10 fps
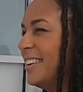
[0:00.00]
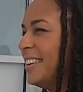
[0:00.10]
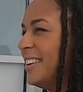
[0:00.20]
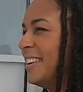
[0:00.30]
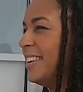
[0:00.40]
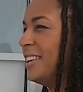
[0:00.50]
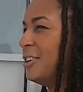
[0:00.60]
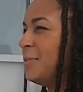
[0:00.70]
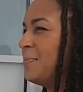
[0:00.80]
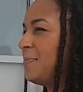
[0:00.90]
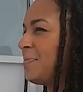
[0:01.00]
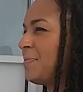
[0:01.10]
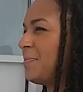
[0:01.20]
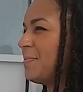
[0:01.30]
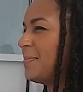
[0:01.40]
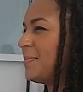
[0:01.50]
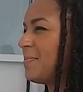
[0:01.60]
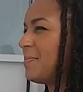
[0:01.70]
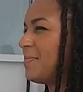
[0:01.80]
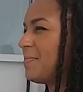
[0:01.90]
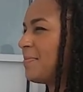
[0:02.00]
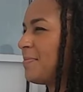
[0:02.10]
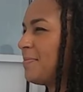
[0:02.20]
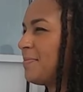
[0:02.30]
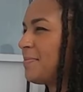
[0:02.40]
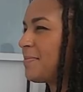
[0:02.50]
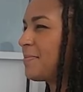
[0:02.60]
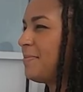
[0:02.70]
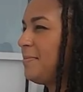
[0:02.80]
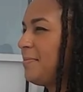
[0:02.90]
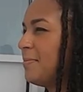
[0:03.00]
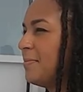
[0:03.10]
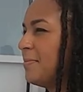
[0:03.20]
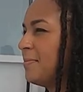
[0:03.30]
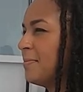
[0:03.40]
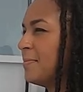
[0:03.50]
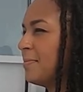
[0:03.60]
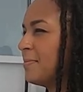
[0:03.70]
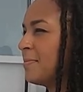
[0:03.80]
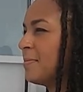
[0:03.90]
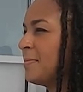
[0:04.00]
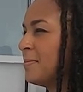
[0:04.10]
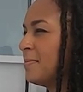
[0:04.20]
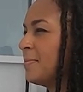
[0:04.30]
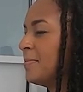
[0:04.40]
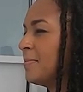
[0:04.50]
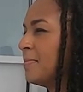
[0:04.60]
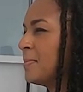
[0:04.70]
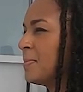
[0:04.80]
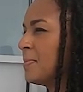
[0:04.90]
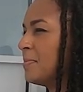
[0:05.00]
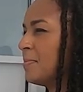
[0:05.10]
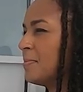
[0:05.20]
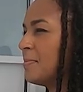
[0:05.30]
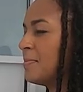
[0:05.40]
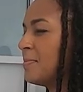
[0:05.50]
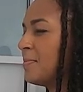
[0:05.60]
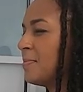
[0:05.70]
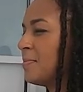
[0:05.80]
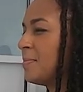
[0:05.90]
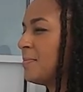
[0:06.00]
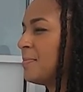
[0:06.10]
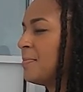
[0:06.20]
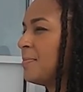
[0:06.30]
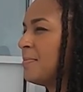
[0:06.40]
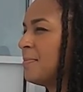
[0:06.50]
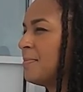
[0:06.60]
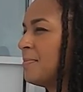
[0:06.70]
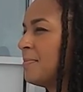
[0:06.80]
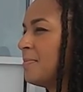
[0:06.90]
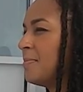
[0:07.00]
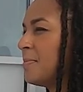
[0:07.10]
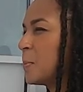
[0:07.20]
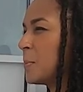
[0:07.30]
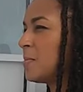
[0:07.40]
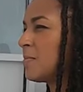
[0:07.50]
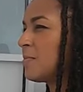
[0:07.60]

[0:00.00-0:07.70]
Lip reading: The person shown says nothing.